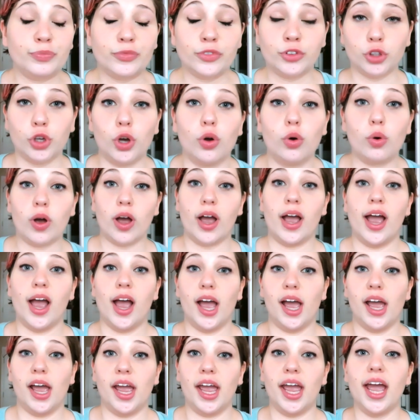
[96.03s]
so
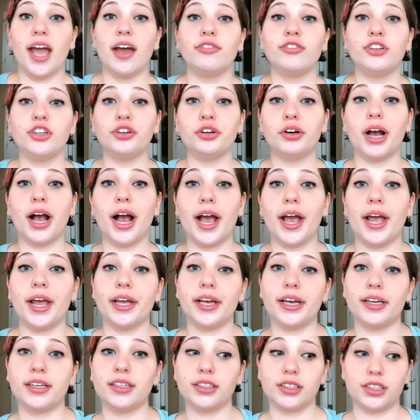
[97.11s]
after
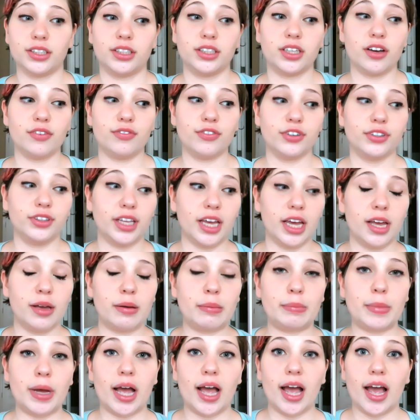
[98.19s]
I discovered
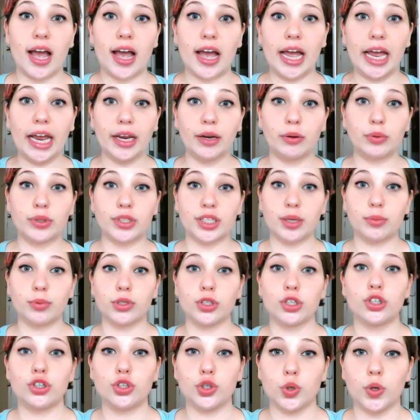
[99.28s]
them, I was able
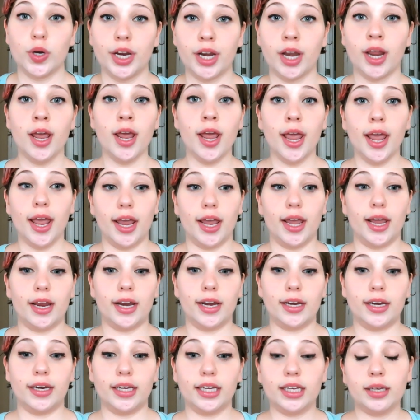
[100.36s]
to join
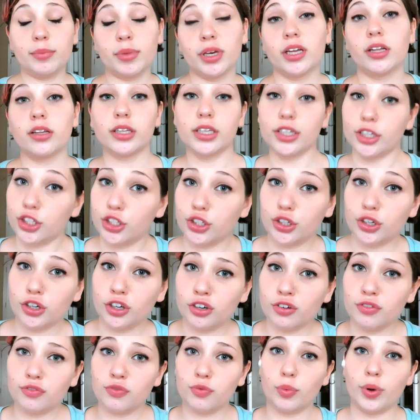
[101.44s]
an email
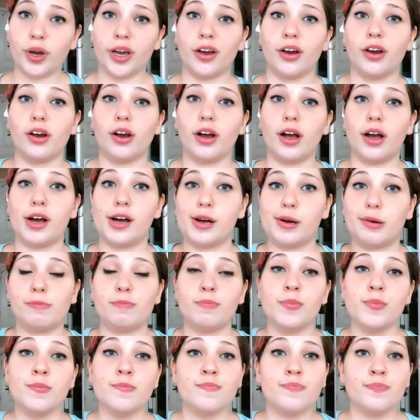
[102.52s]
listserv where
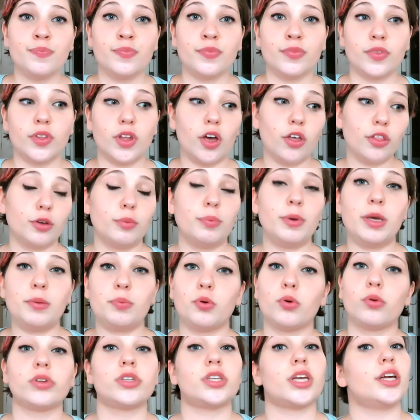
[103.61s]
um, other
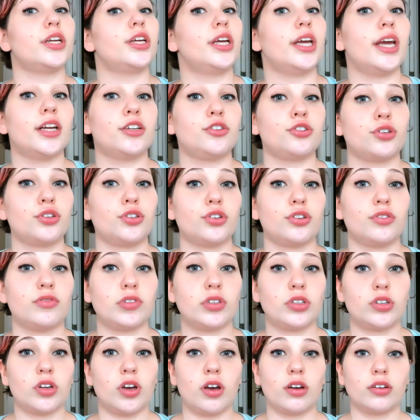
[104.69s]
people with psychiatric
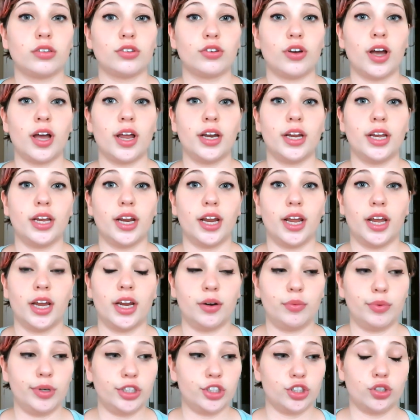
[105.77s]
service dogs are on it
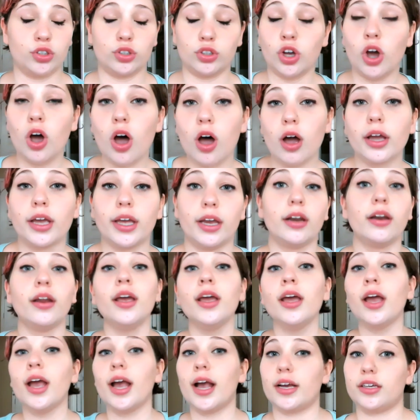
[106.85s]
and we just talk and
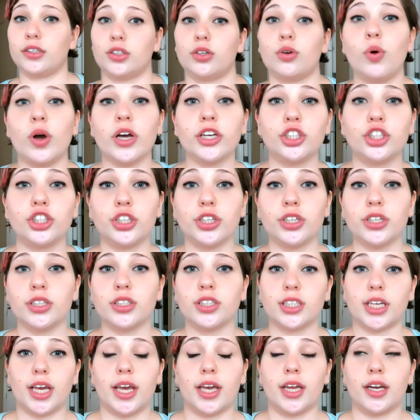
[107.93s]
ask
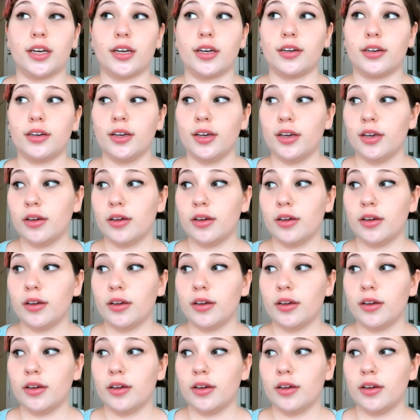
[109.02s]
questions and